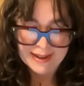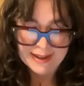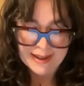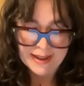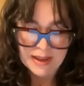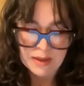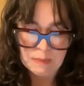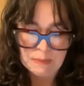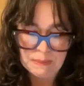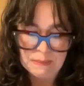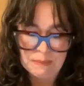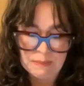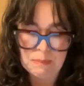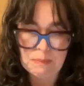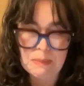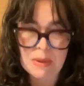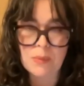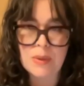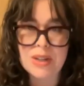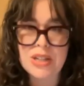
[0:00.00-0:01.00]

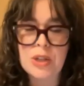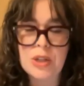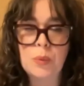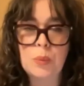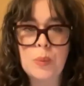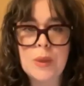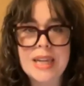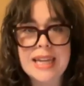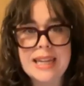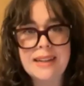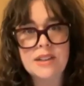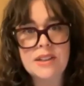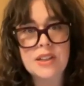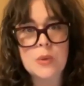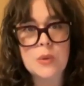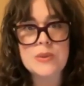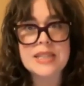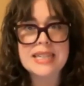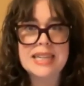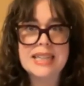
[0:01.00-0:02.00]
But when you read
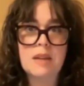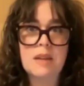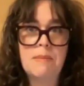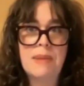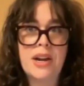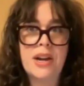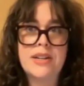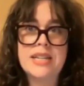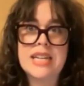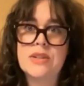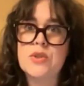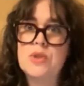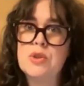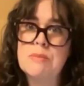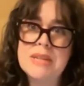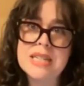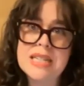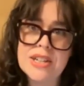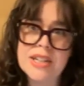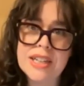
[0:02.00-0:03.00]
closely the paratextual
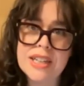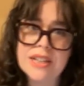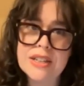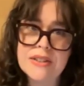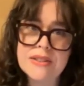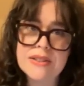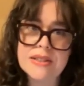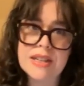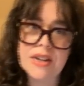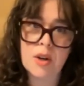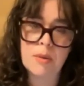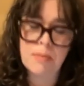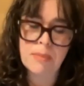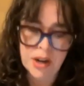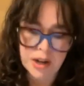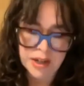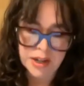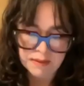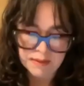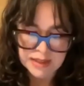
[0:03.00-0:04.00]
materials that are
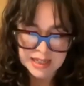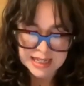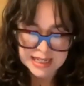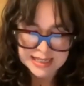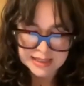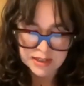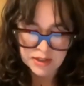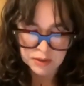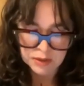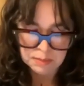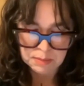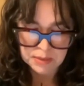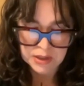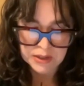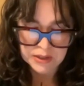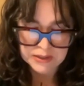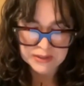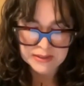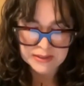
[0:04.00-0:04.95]
part of these cookbooks,